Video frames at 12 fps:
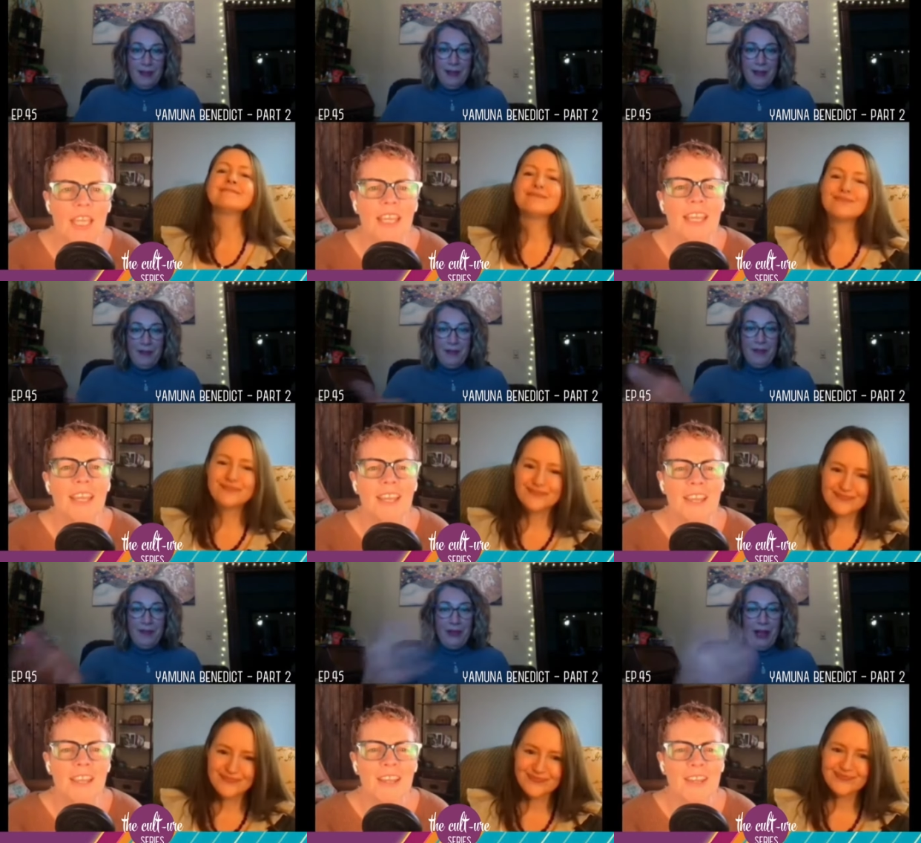Speaker 1: Well,
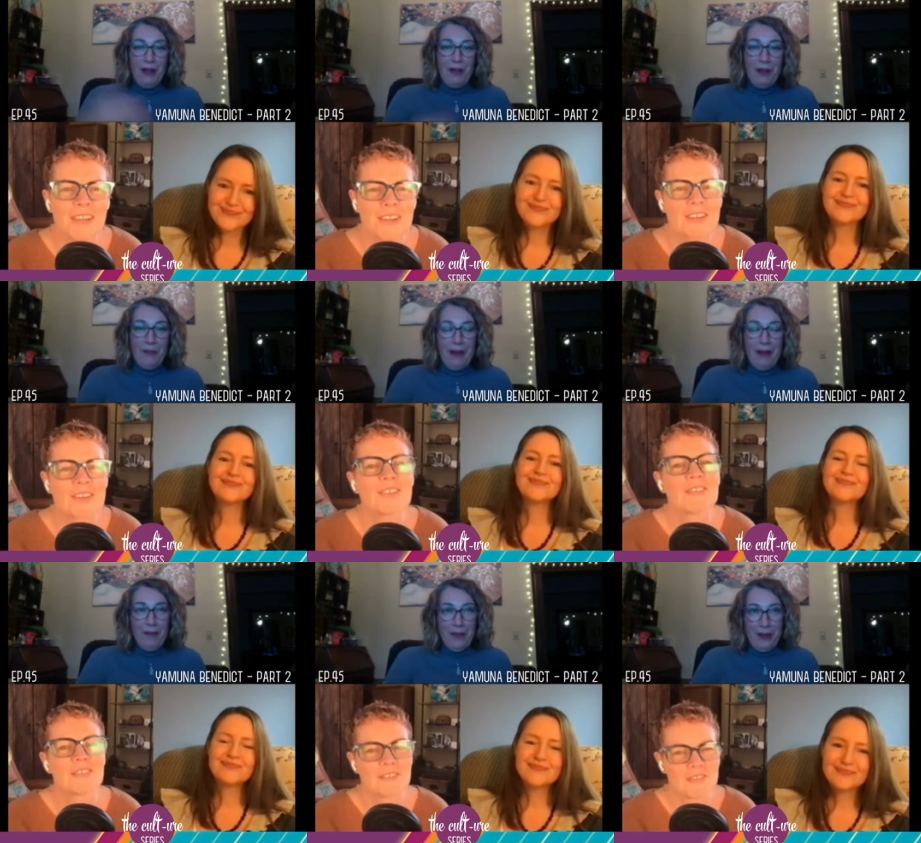I
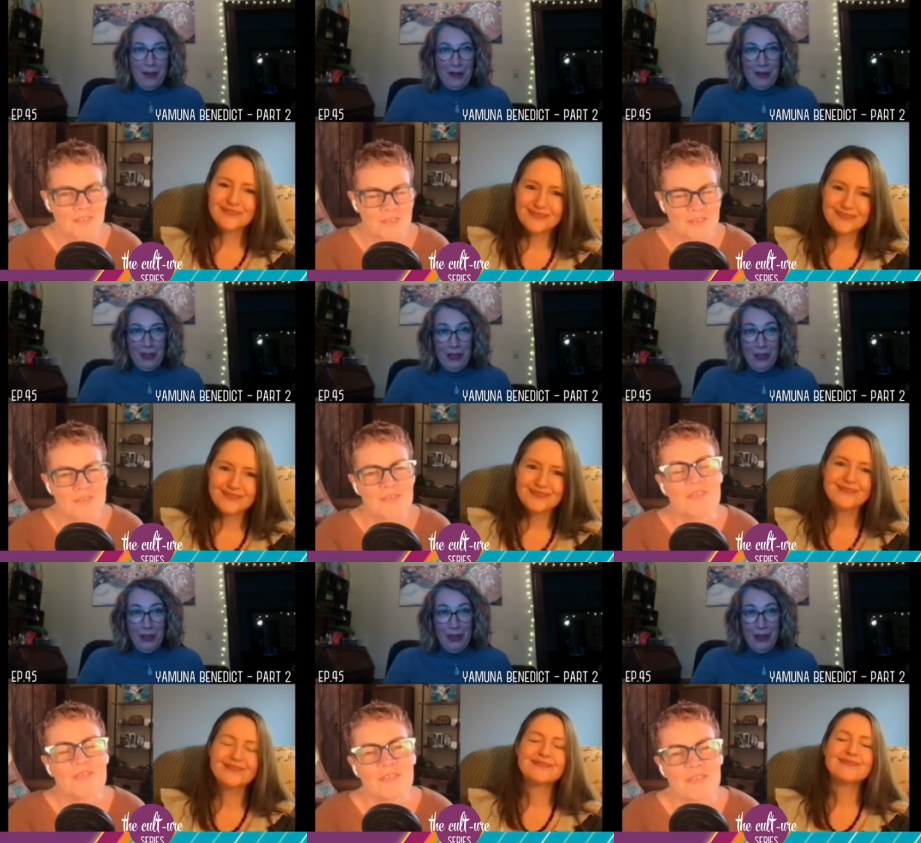remember too
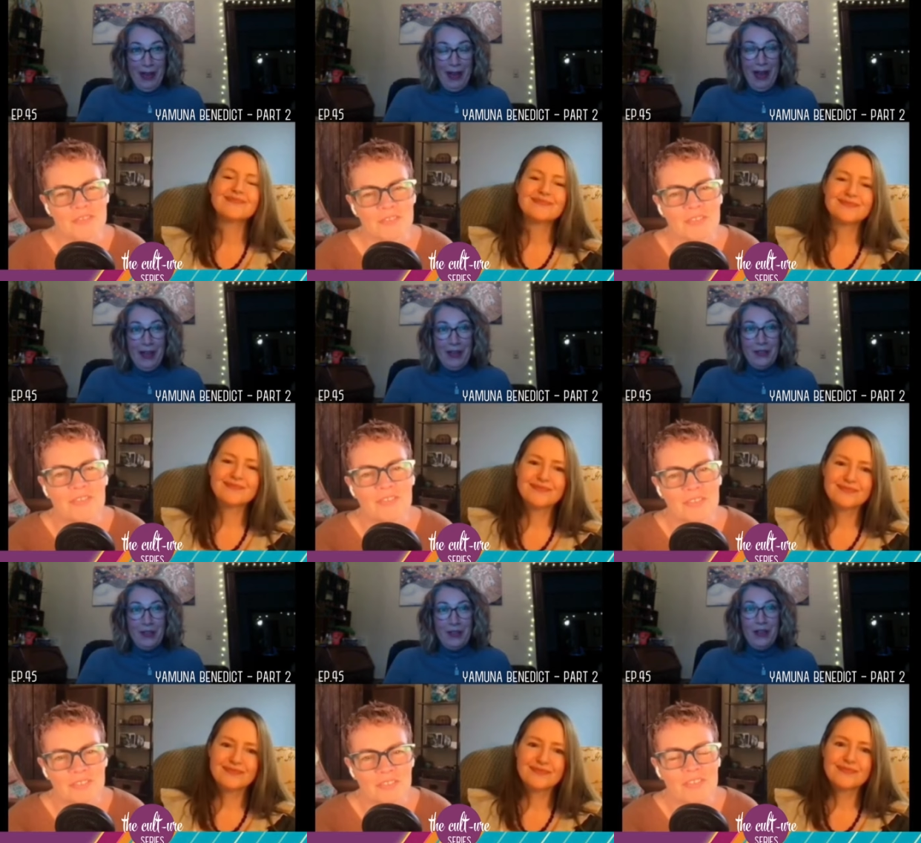that I used to
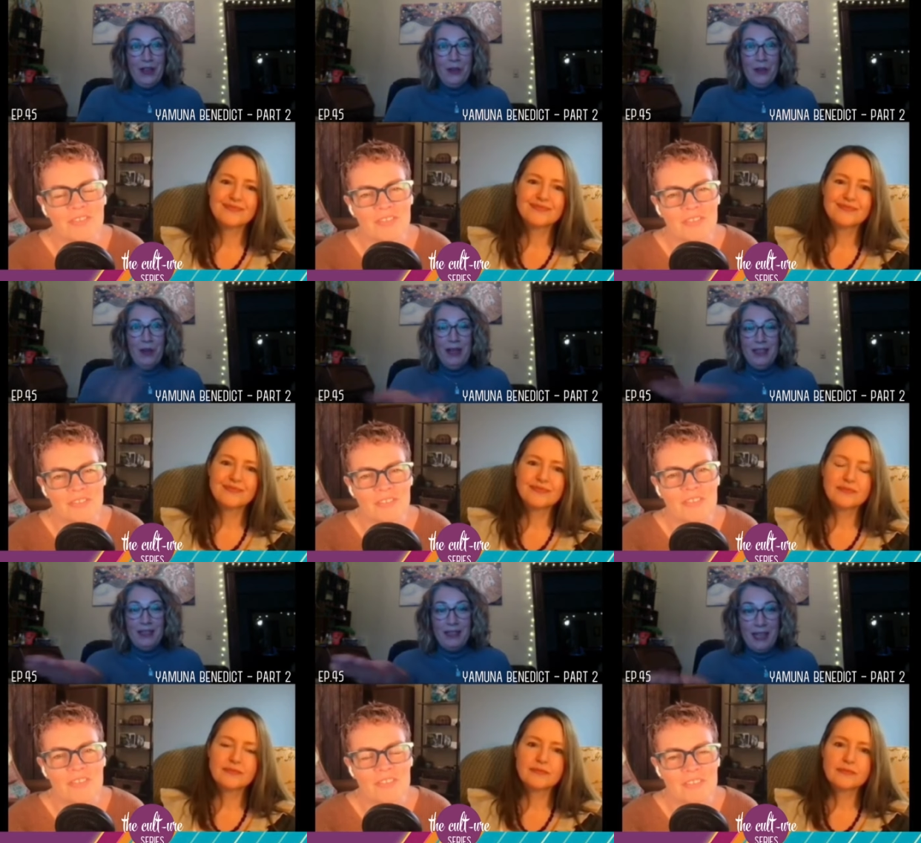call
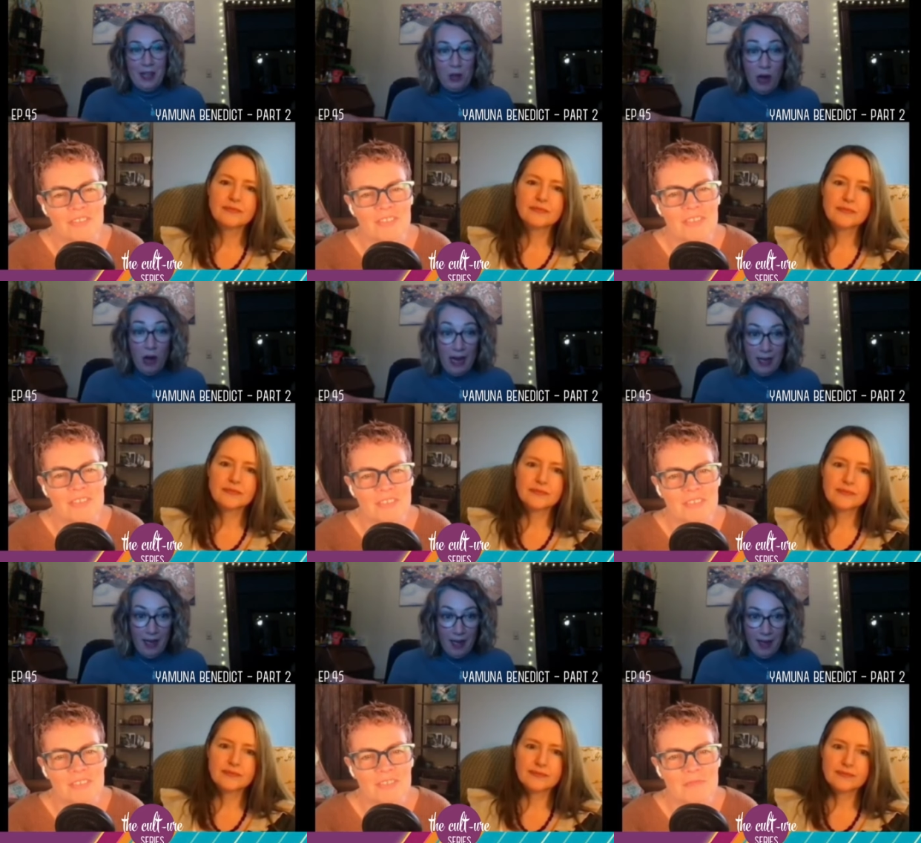Wednesday cry
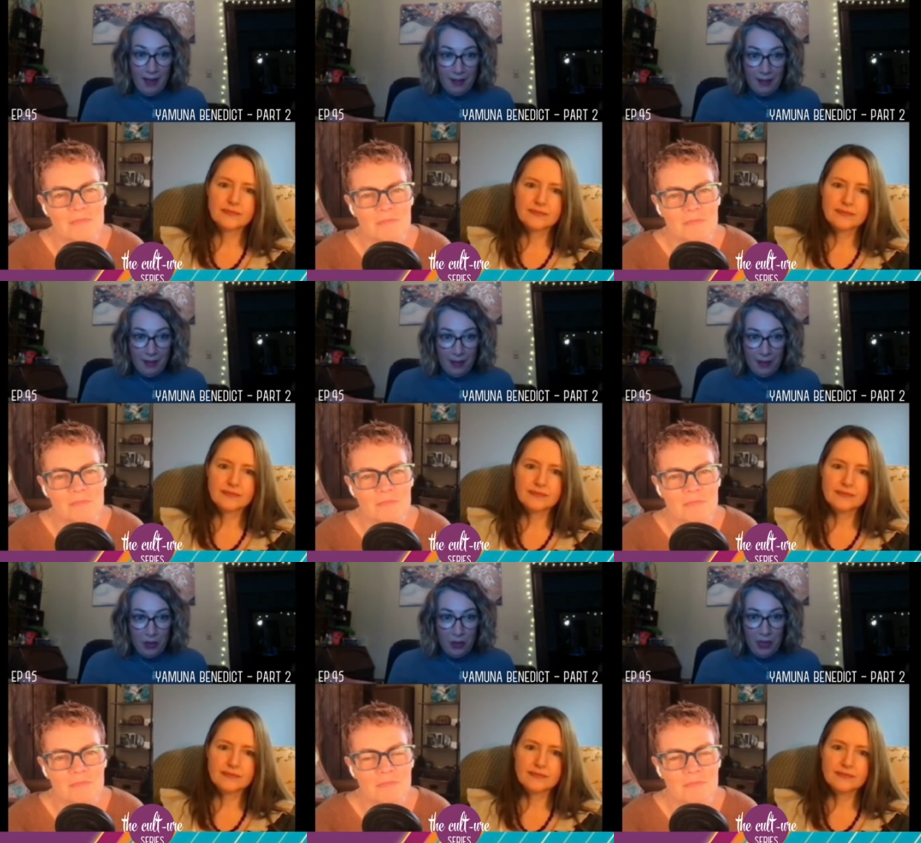day during the
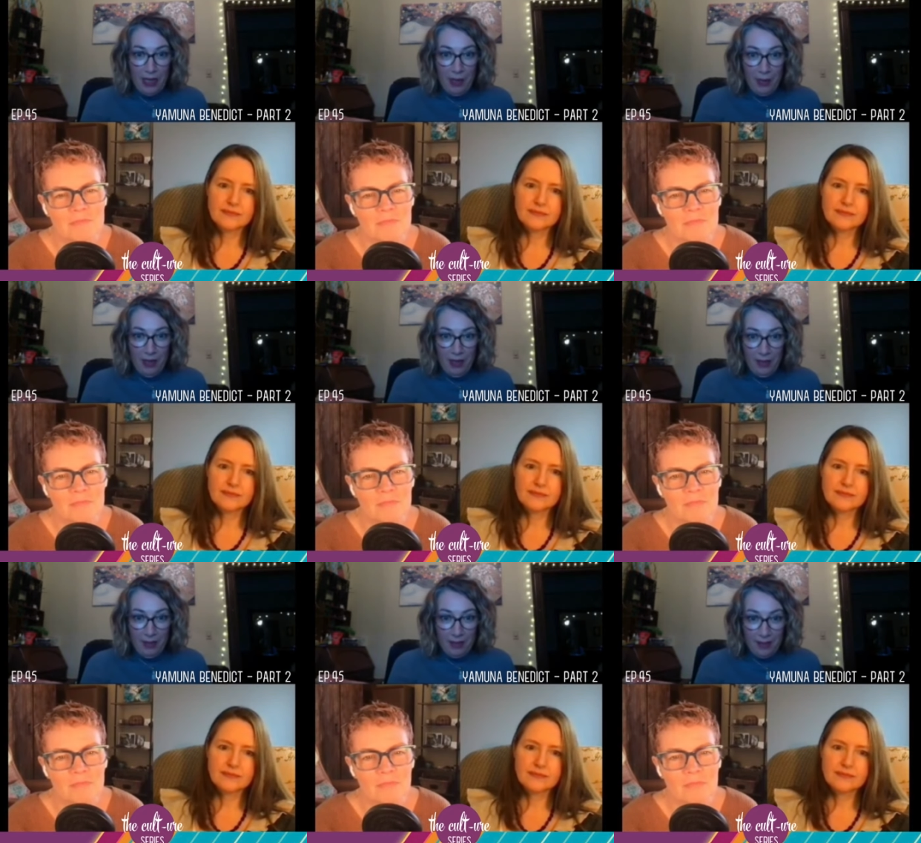training
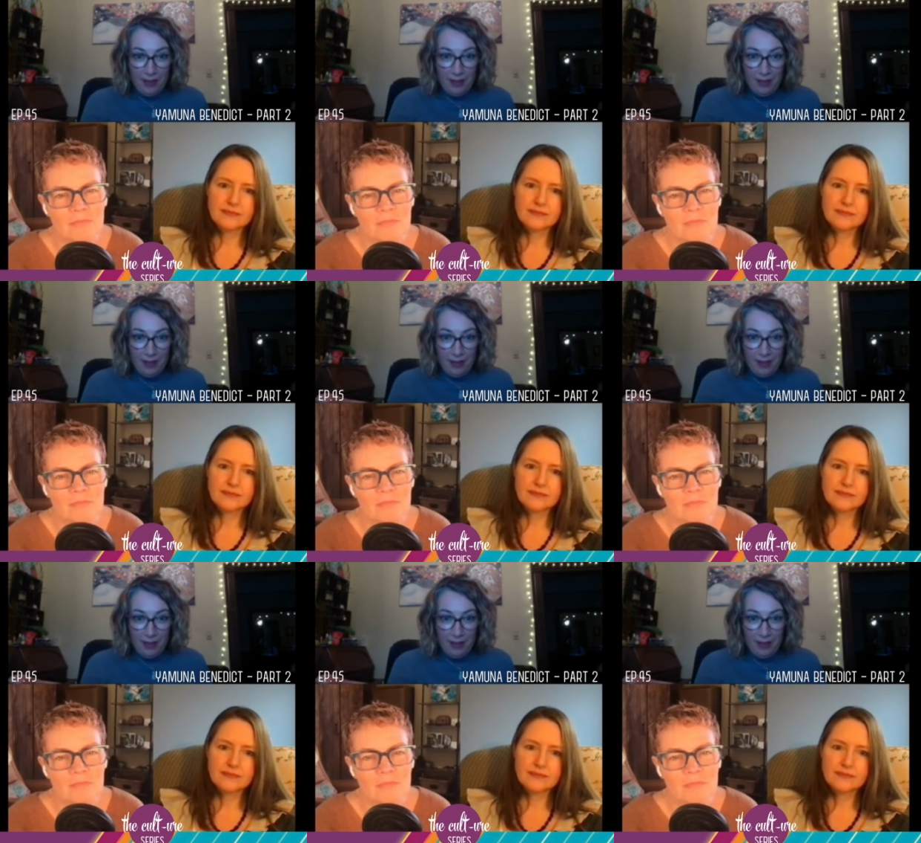weeks